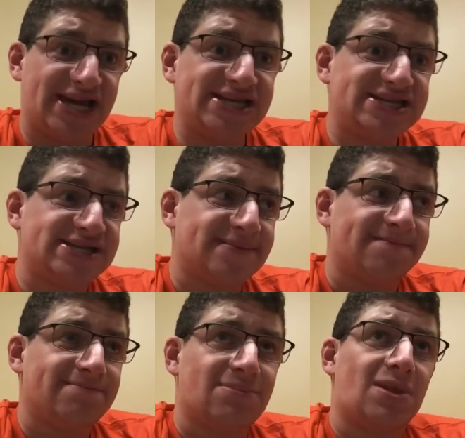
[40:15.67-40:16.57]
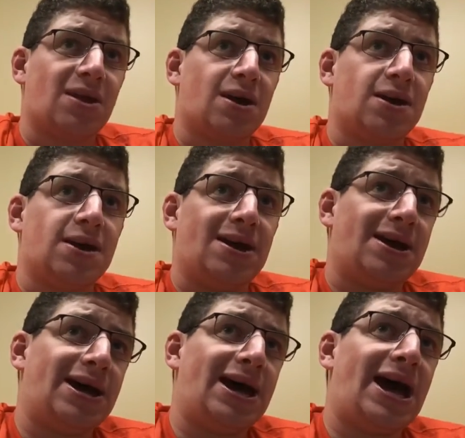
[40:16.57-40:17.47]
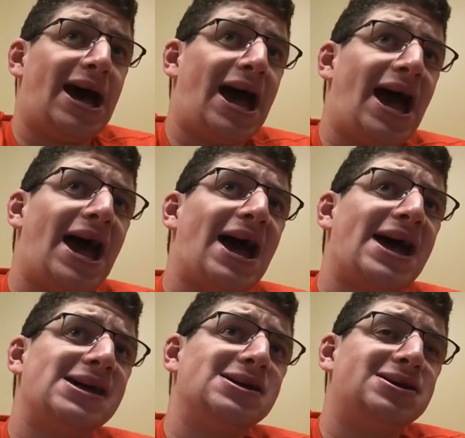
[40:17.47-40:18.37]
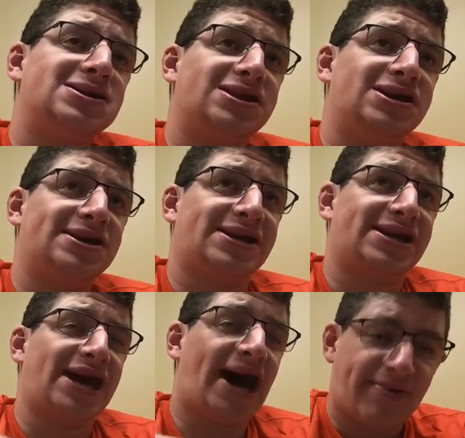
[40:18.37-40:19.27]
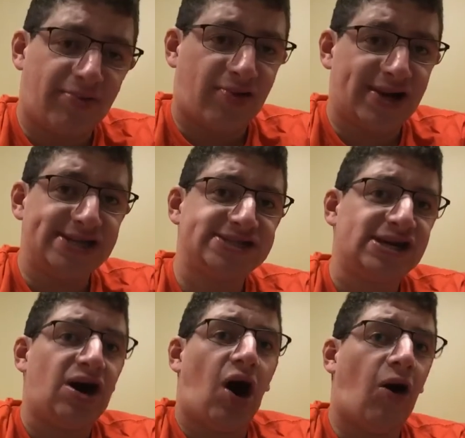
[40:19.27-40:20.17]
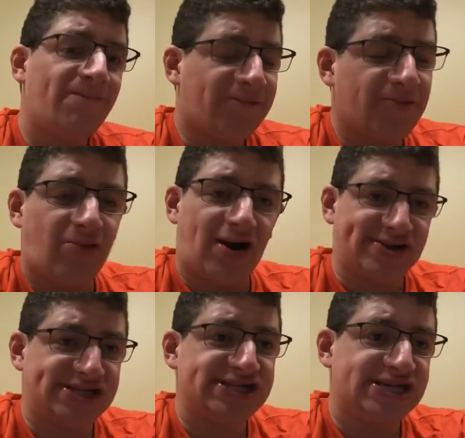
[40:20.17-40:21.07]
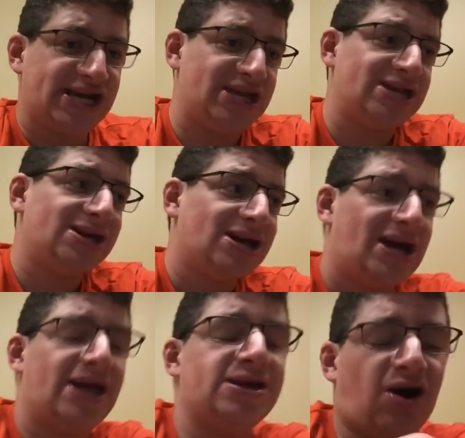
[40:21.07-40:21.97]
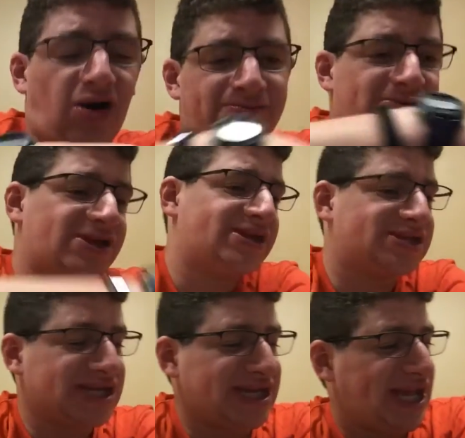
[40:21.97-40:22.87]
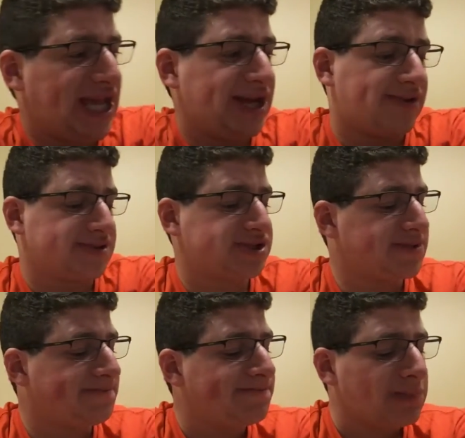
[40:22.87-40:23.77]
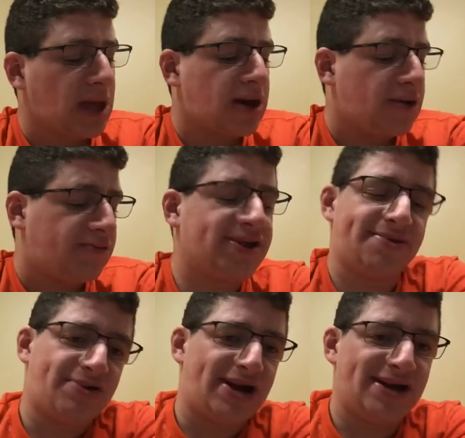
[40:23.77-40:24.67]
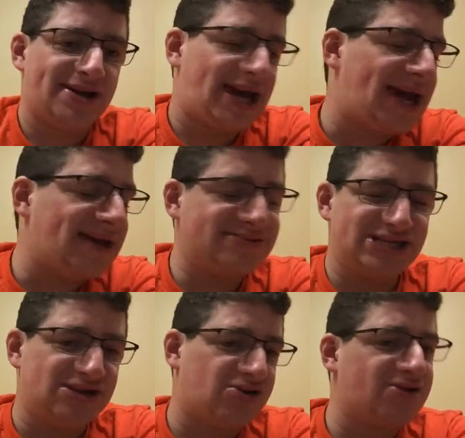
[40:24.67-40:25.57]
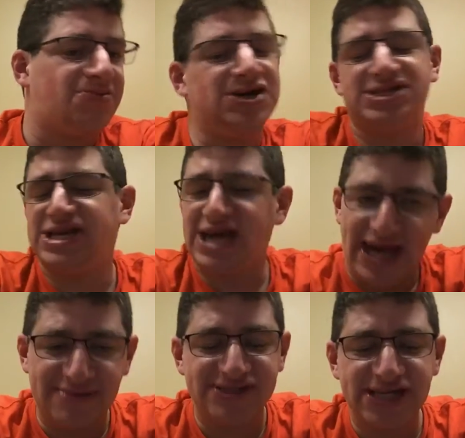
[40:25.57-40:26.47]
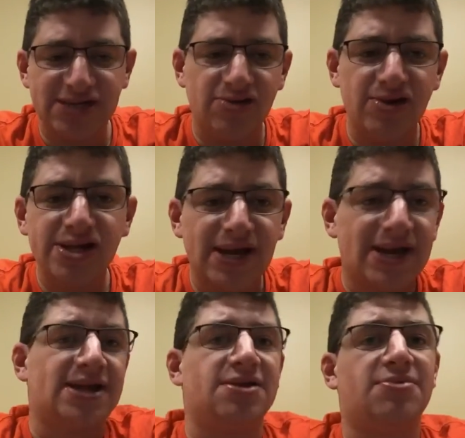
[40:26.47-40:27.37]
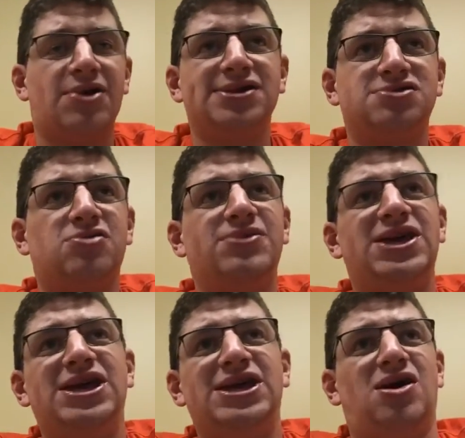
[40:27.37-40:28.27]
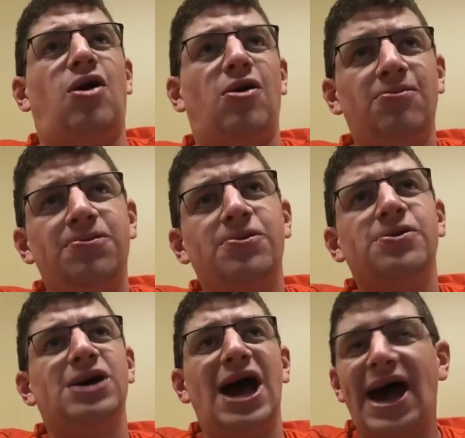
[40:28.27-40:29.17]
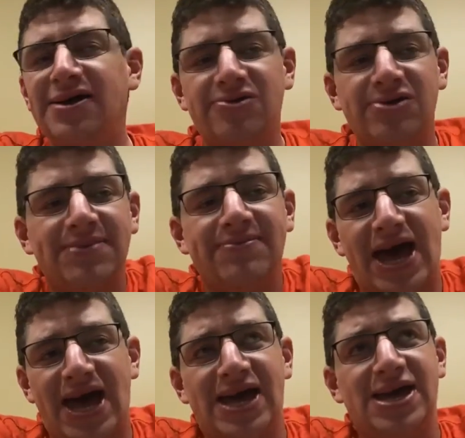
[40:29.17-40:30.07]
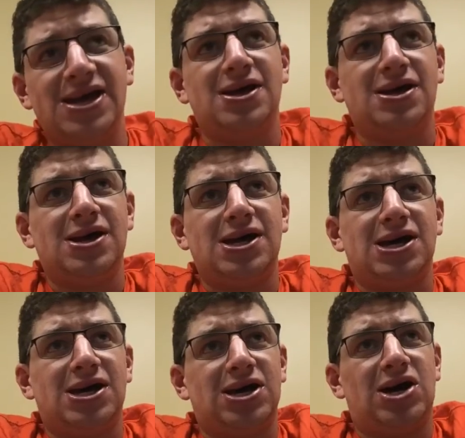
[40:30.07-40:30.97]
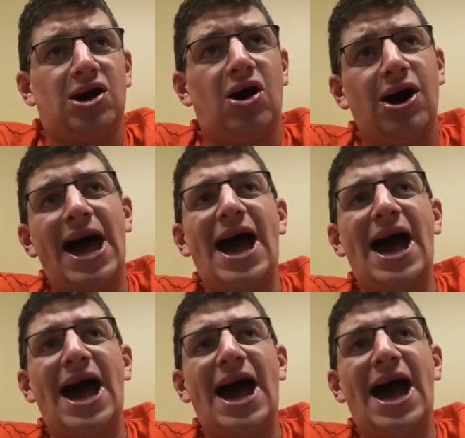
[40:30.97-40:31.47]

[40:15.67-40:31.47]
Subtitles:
at the Cowboys, home for Washington, and home to the Eagles. When the AFC North plays the NFC North, the Browns will be at Green Bay, at home for Detroit,